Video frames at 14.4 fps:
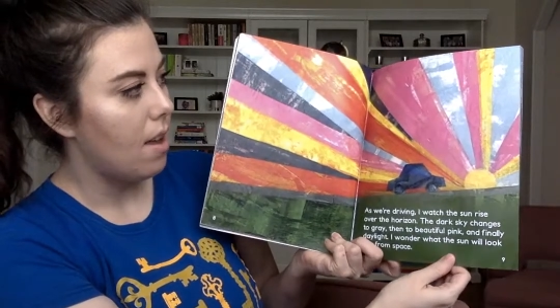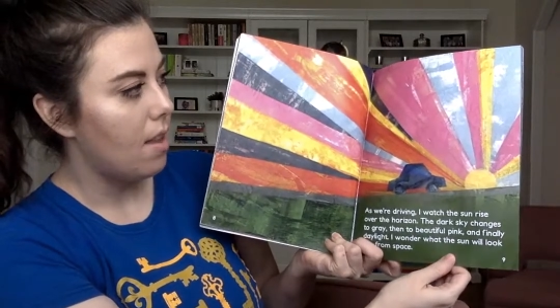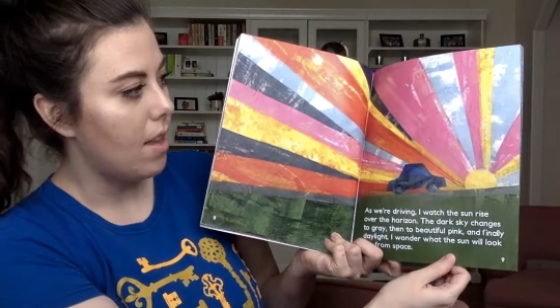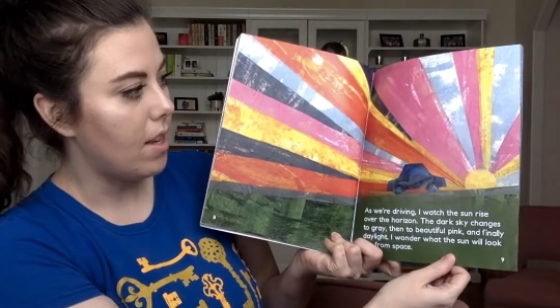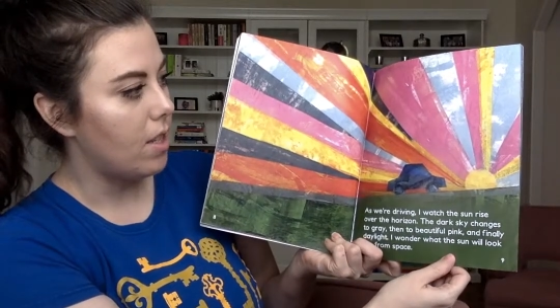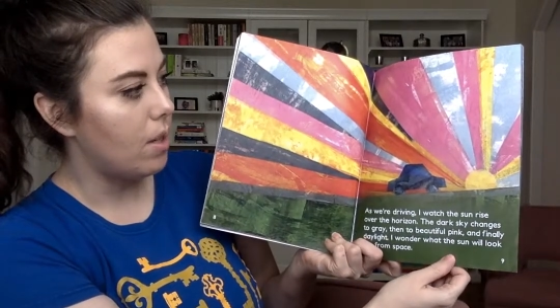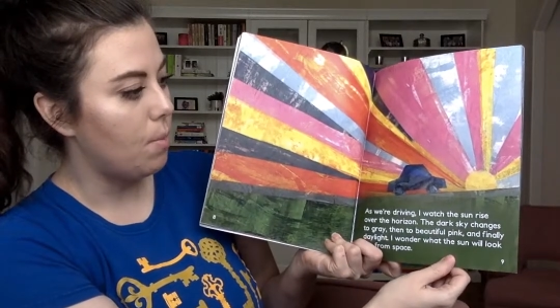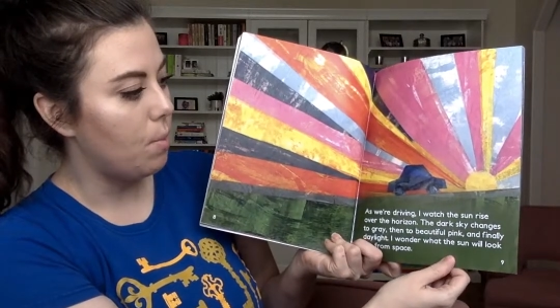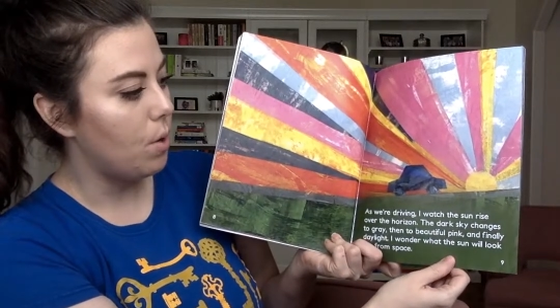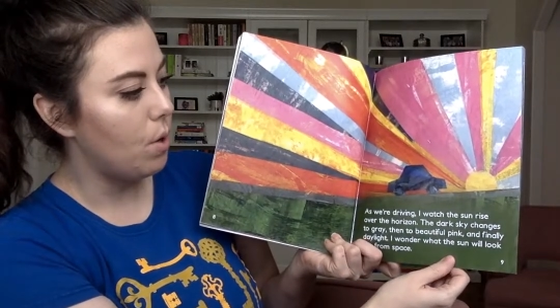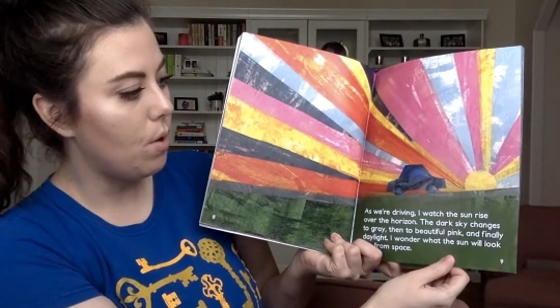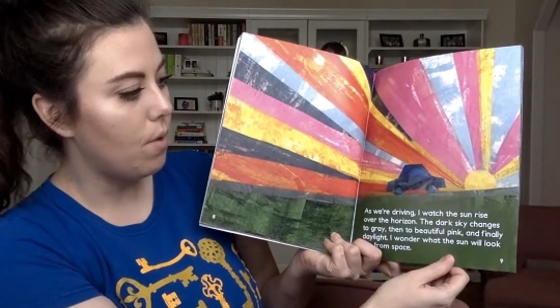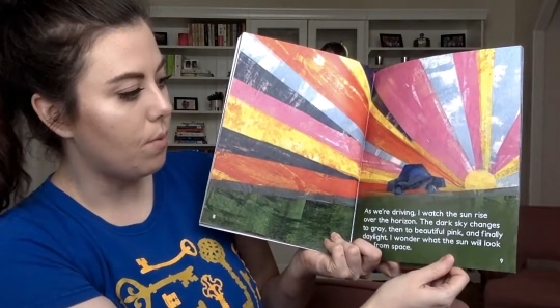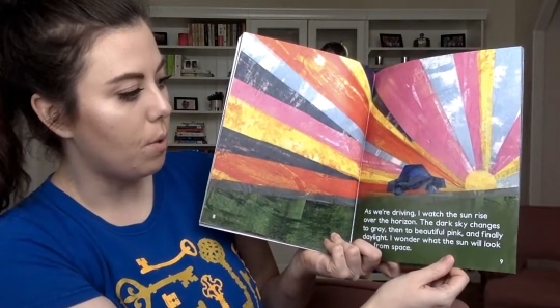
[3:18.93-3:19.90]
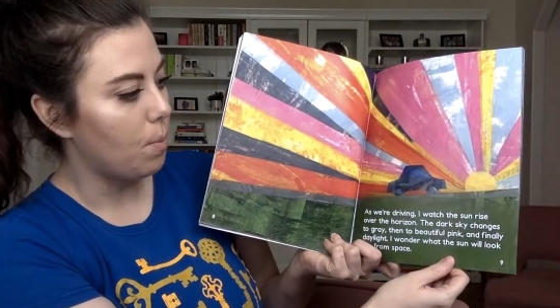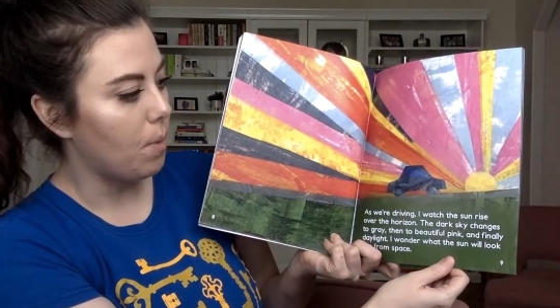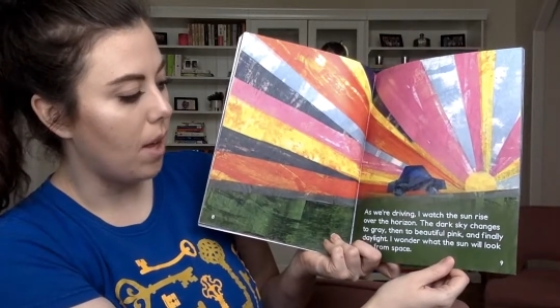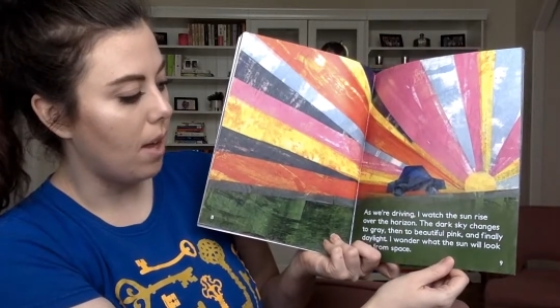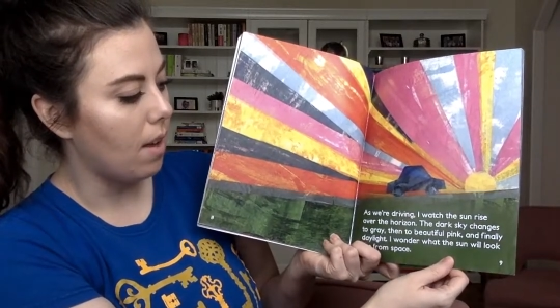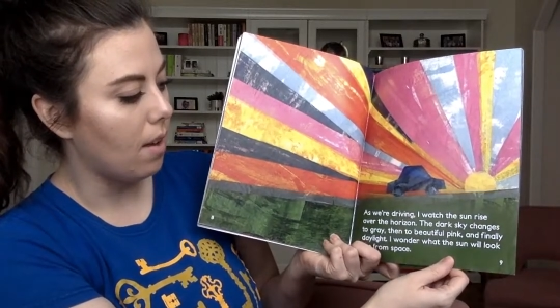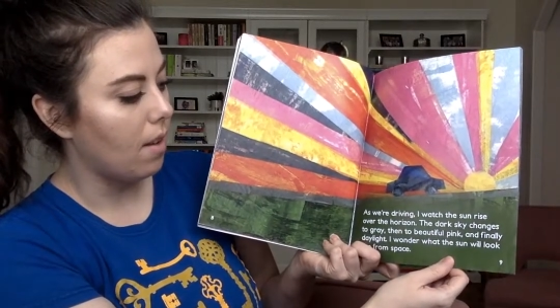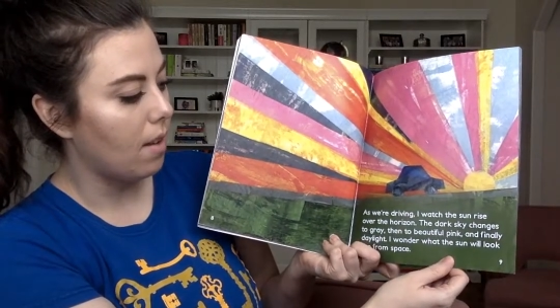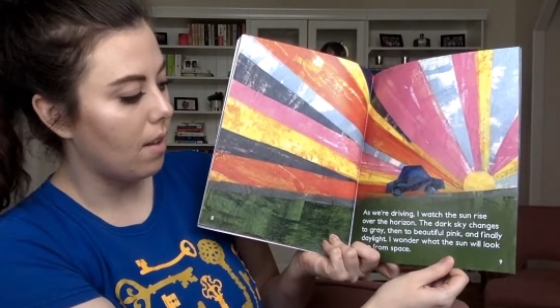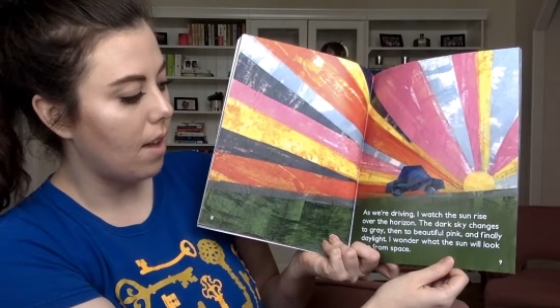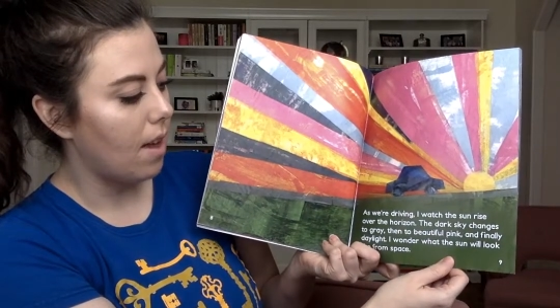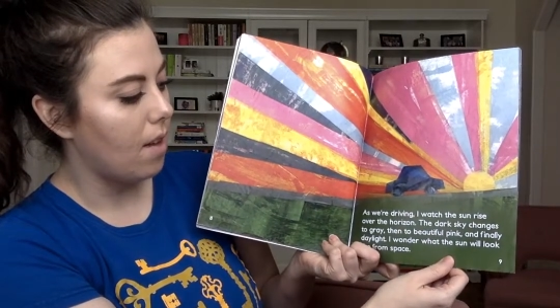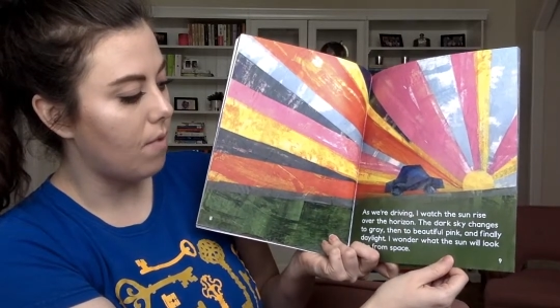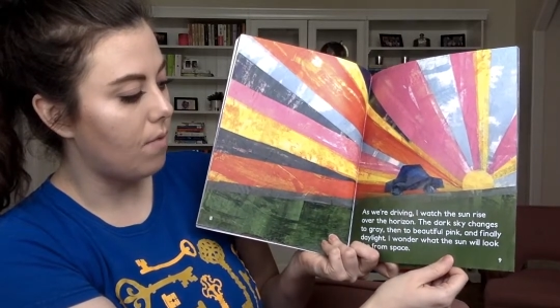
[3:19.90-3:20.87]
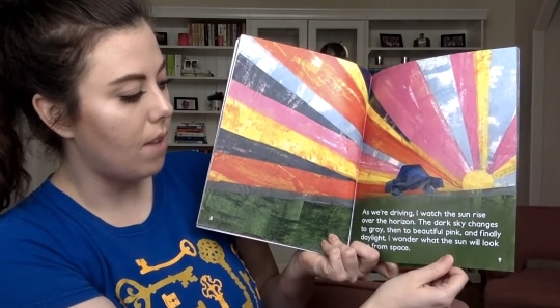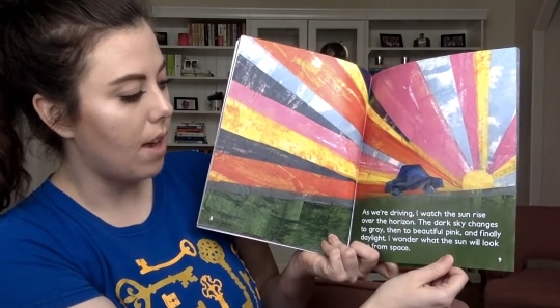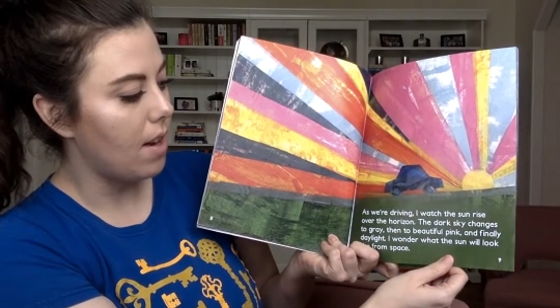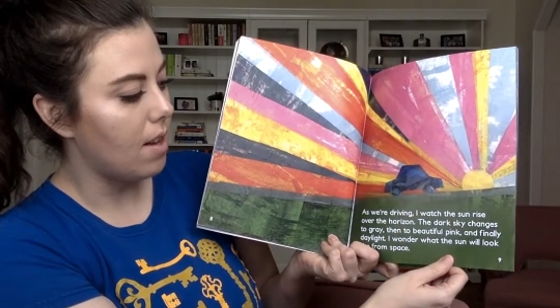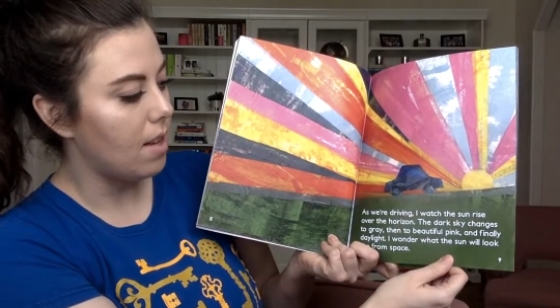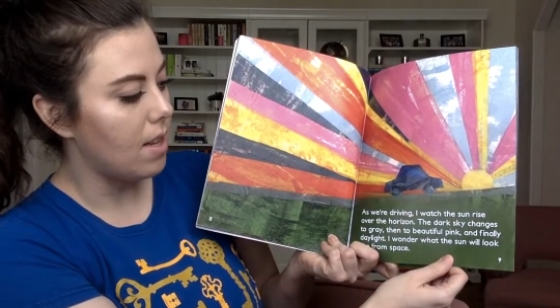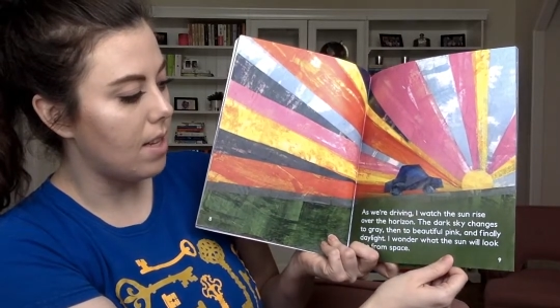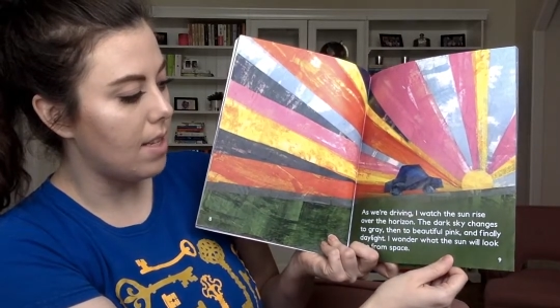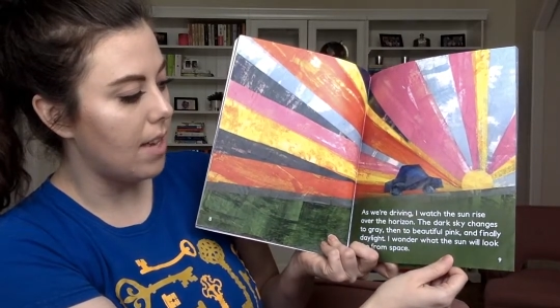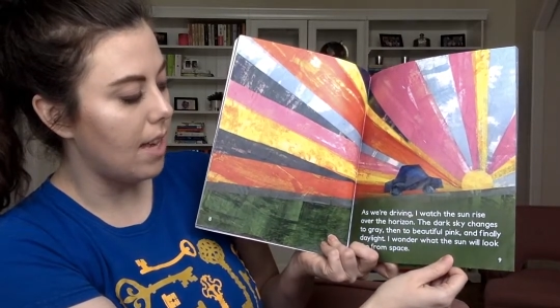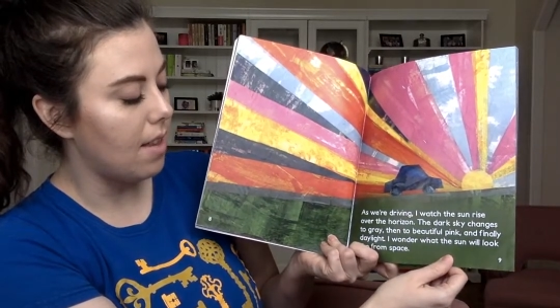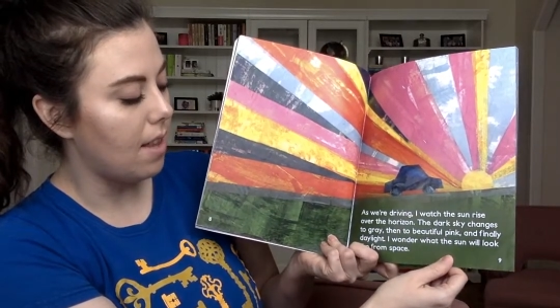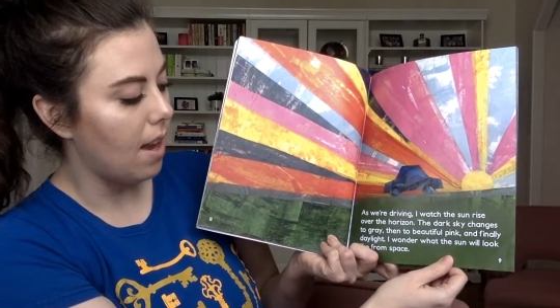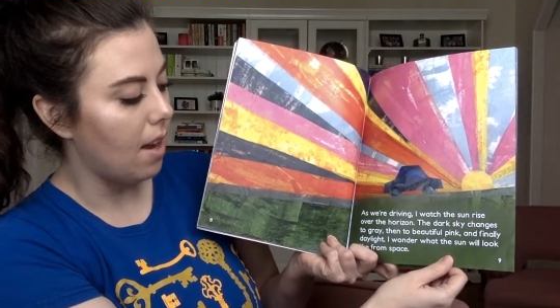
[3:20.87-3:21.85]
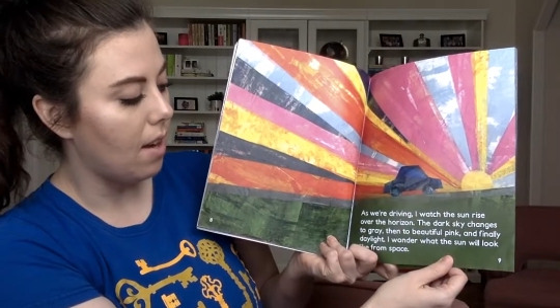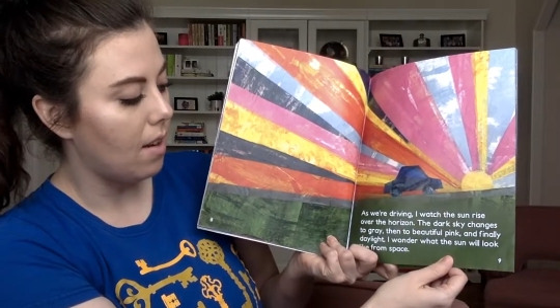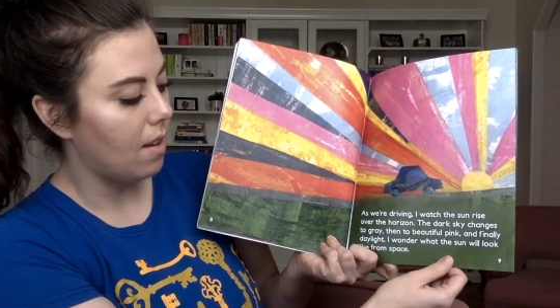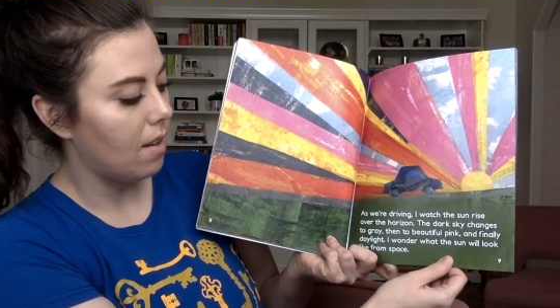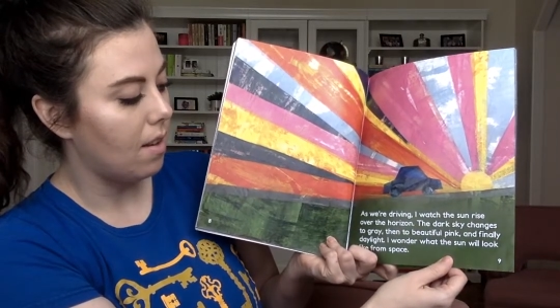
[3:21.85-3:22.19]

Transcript: then to beautiful pink, and finally daylight.